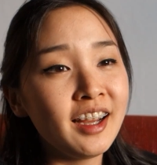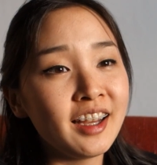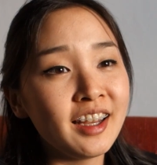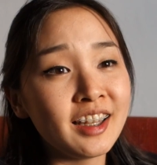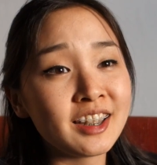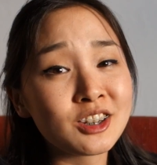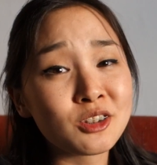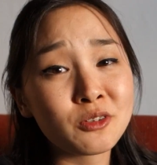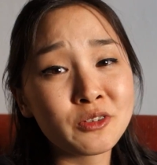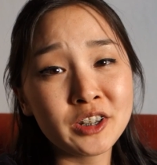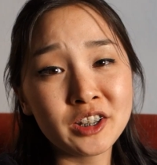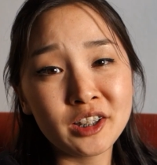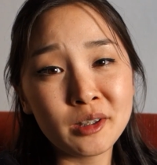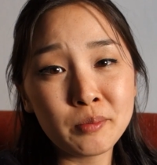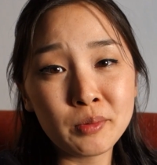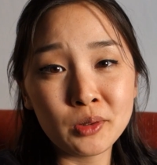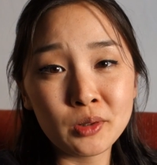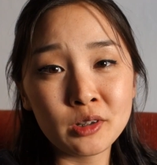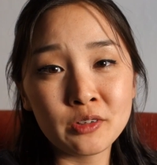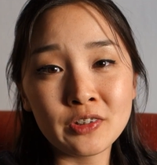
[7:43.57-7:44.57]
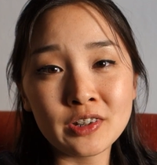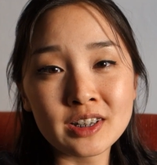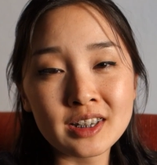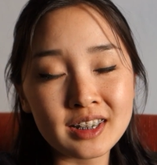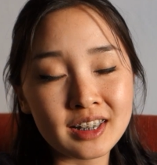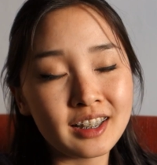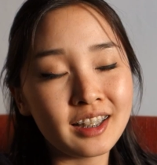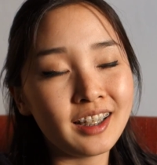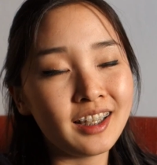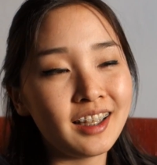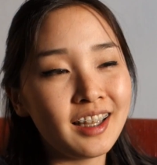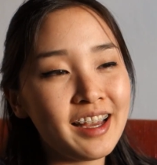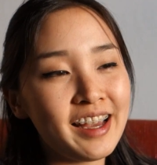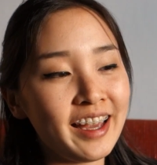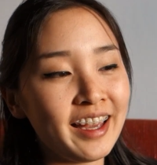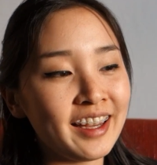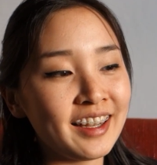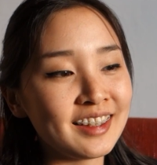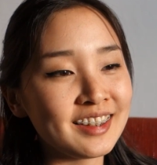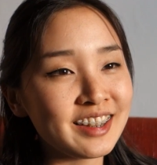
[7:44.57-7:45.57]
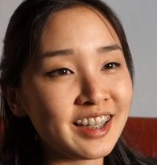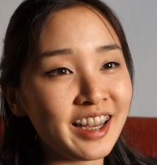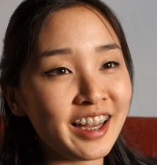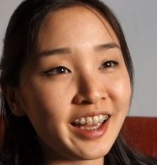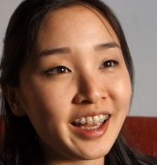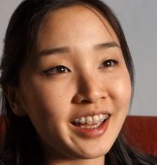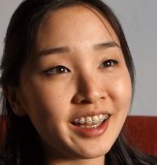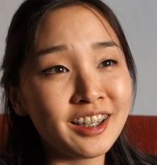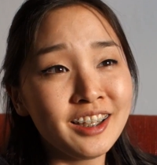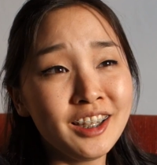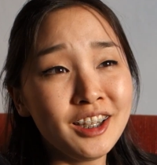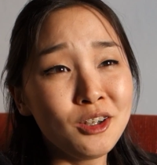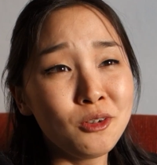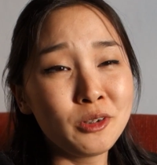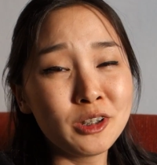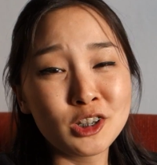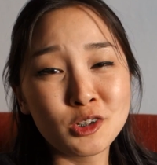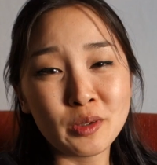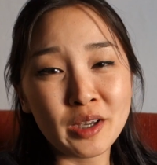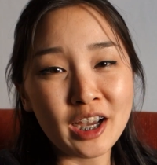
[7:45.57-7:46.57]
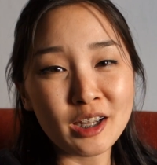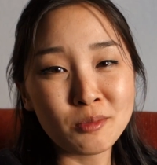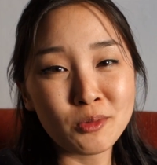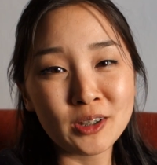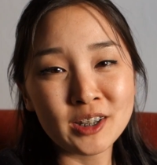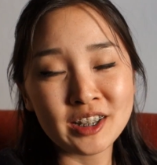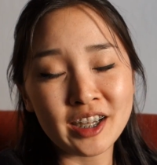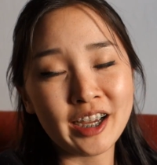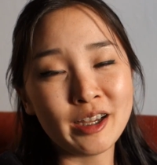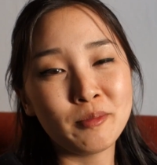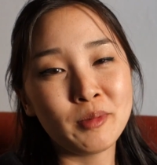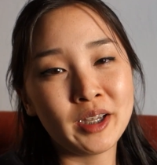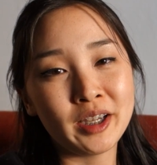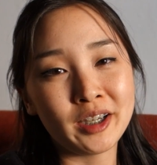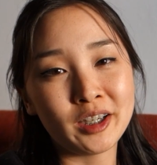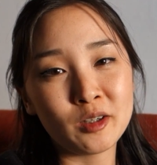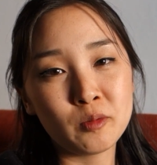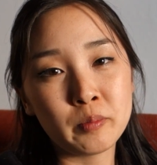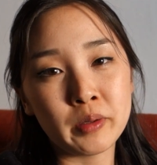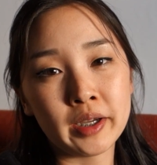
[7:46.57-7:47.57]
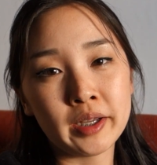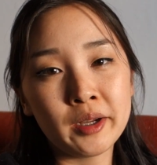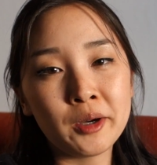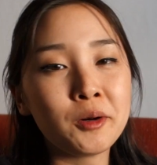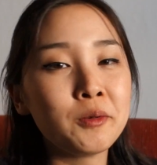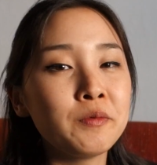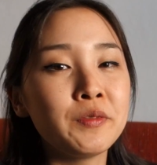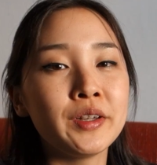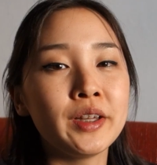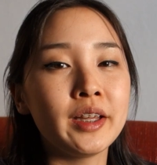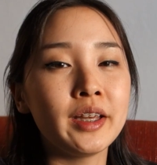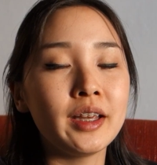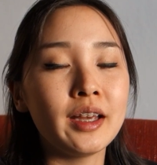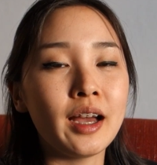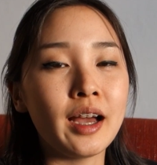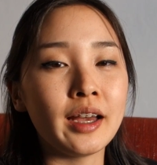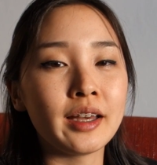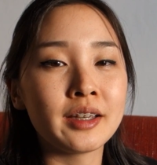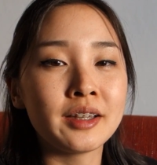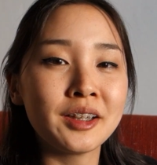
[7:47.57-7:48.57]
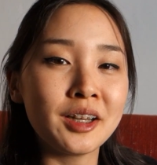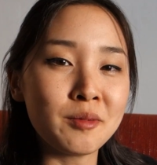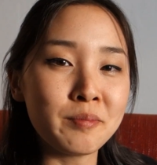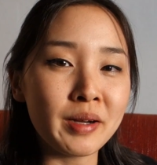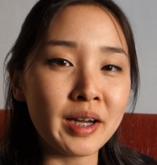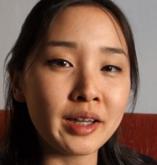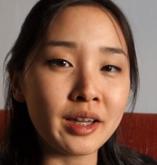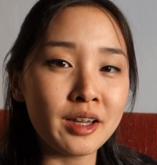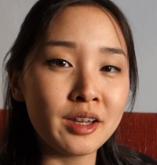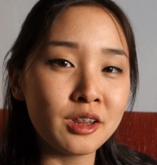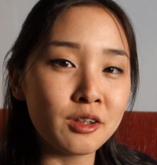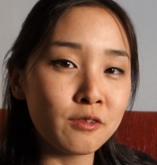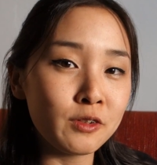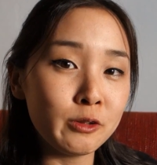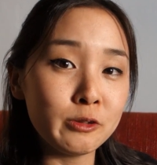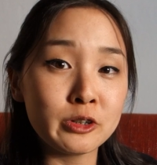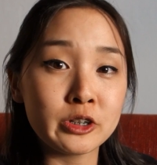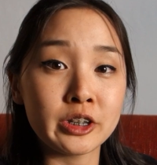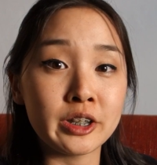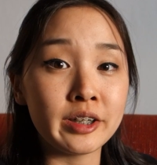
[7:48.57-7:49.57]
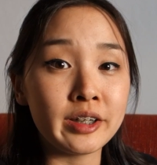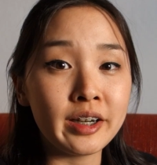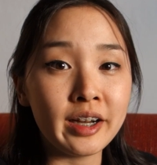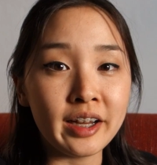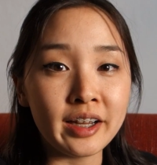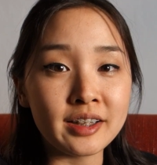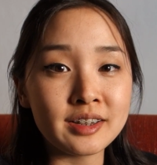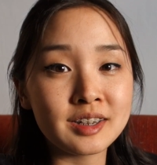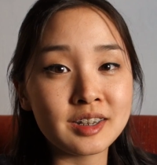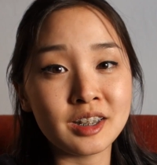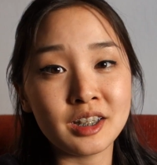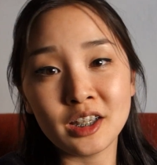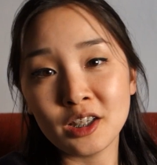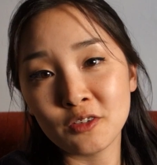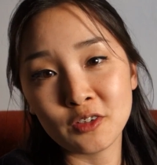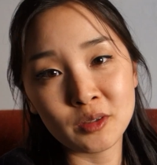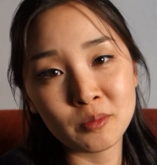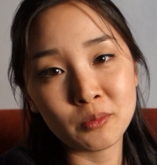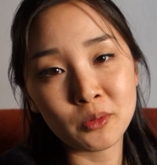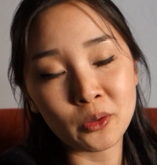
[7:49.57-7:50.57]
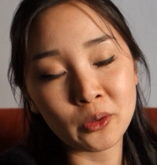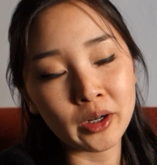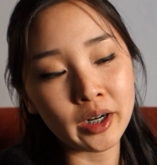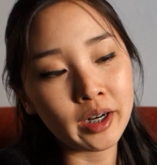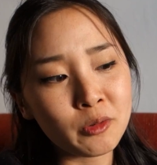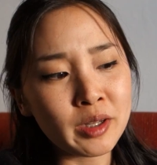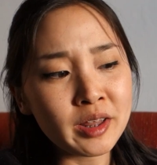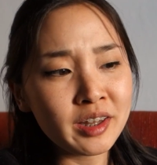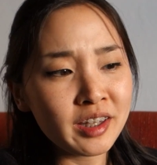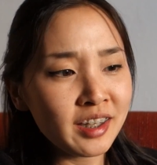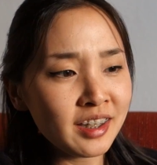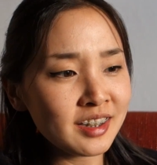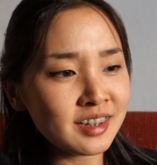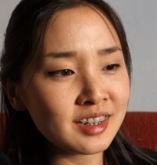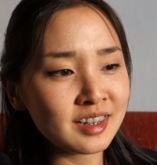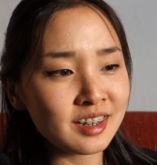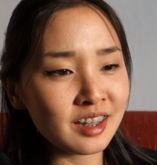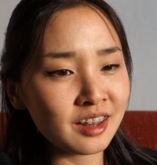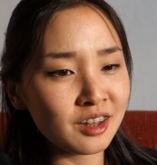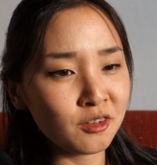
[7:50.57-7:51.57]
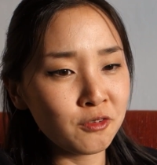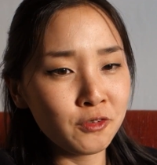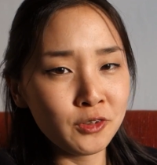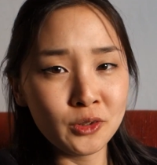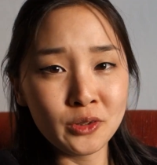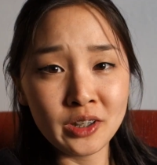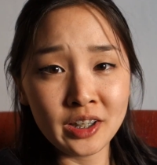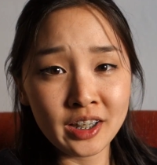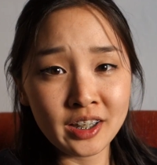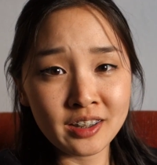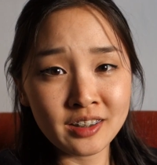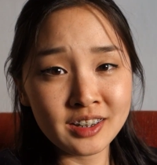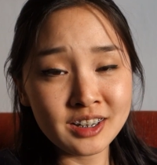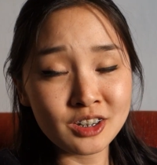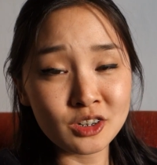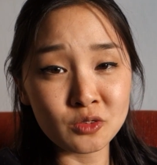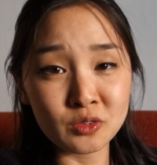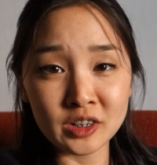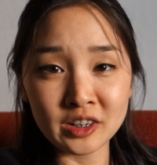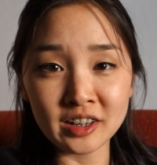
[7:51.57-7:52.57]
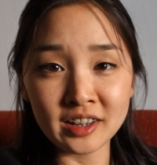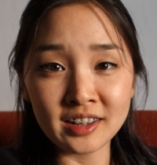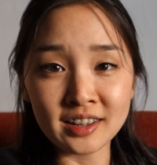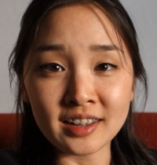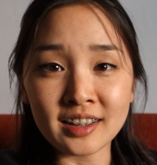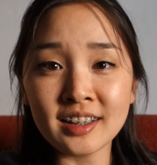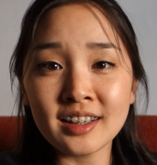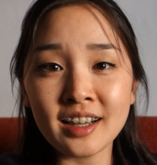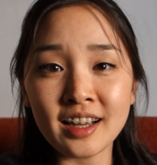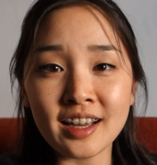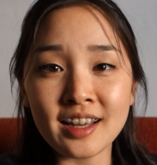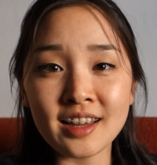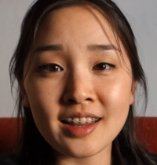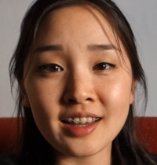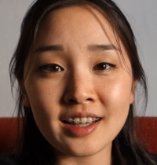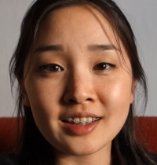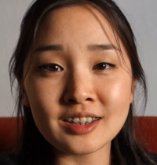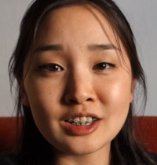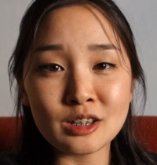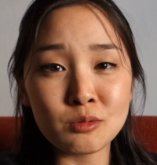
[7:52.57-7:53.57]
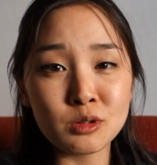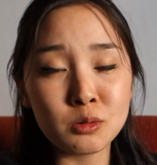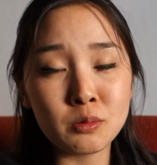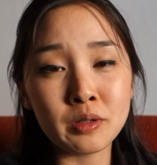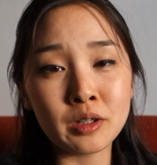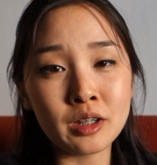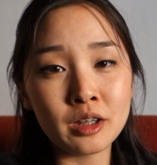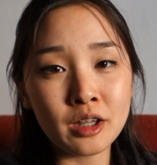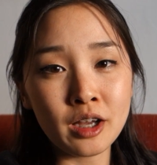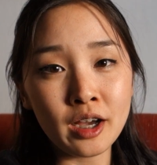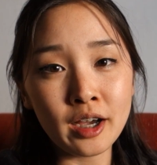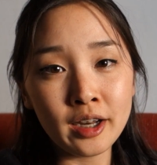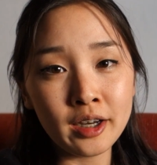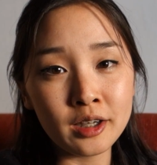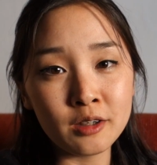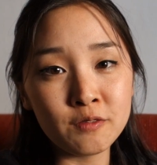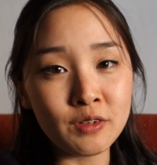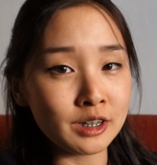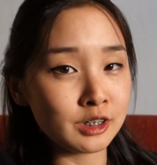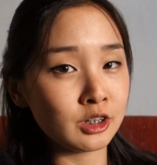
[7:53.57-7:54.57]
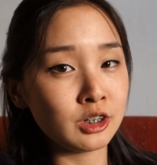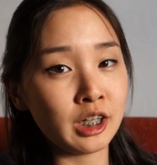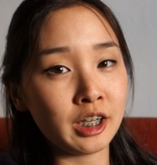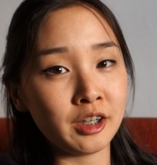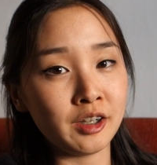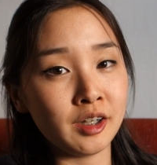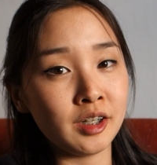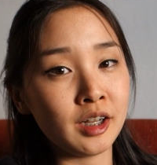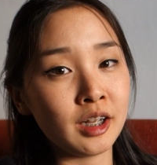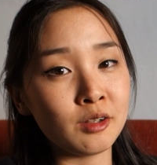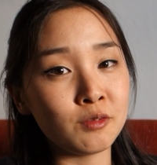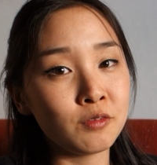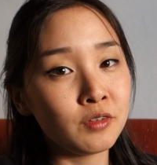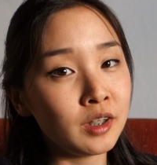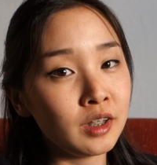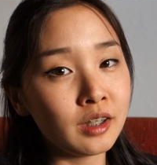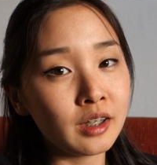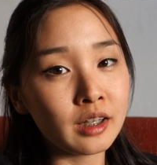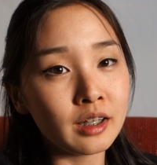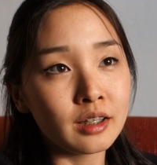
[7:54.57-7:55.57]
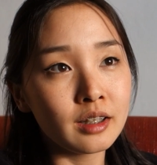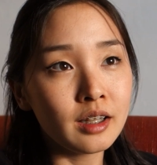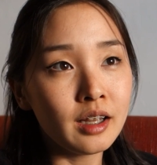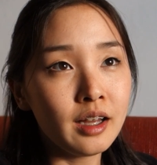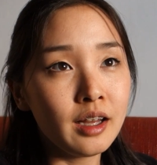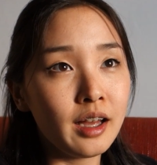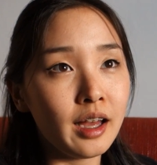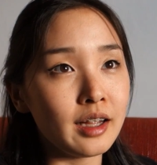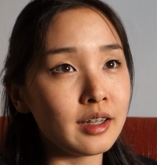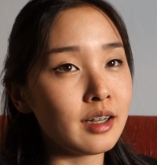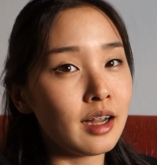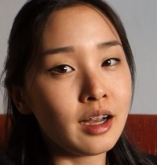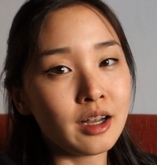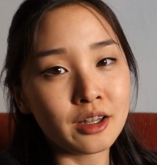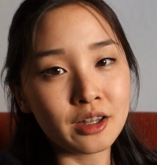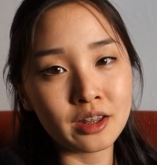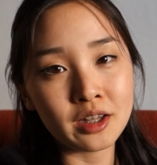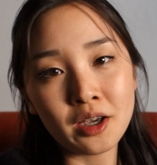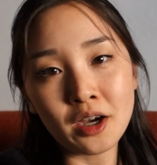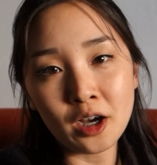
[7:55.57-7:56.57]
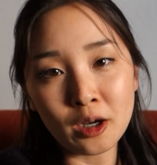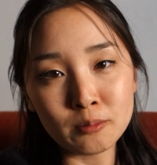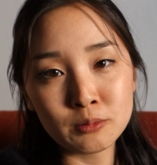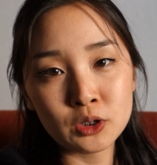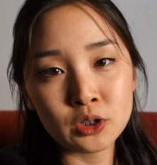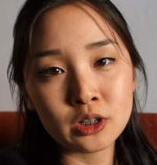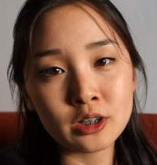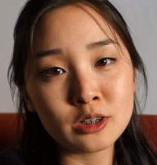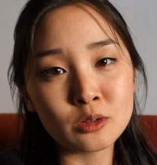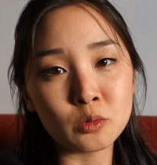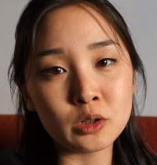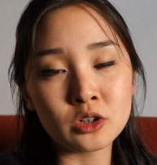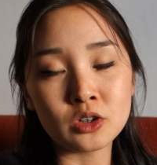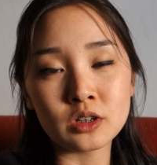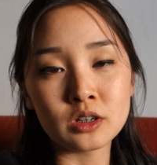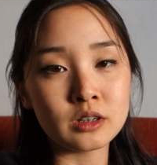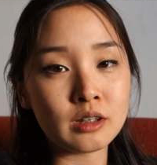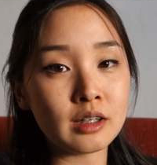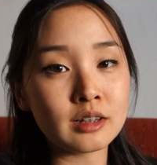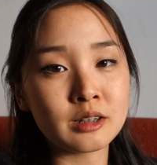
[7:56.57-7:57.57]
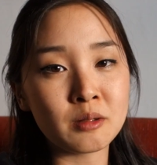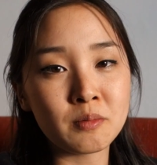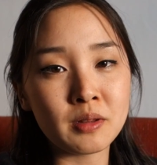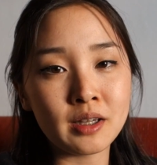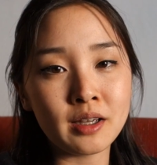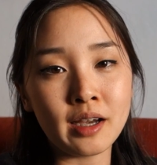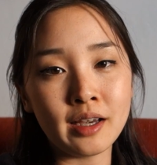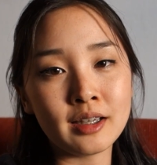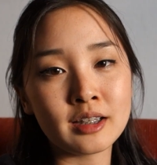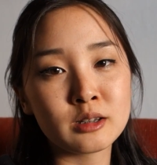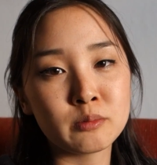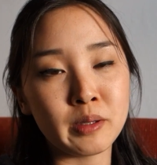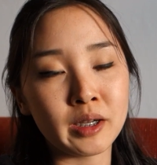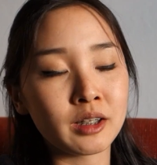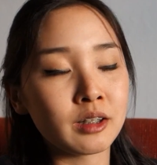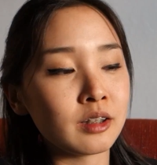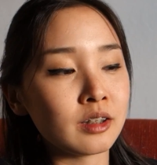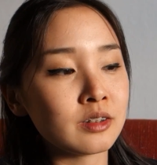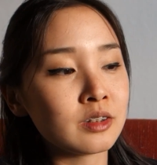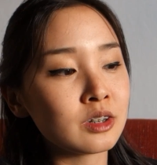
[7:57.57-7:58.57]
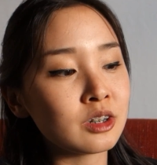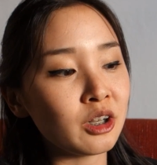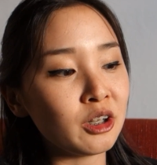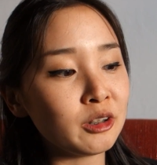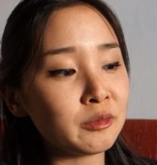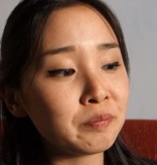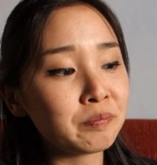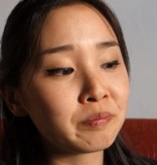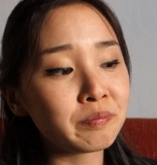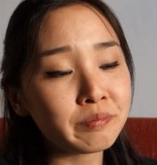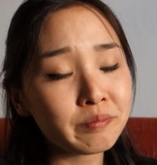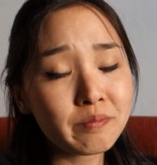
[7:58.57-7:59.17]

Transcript: It's a really beautiful city, and I wish we had more time here, but hopefully I can come back in the future and see even more. One thing is the food here is really good, and there seem to be a lot of vegetarian and vegan and healthy options, which is not something I expected. So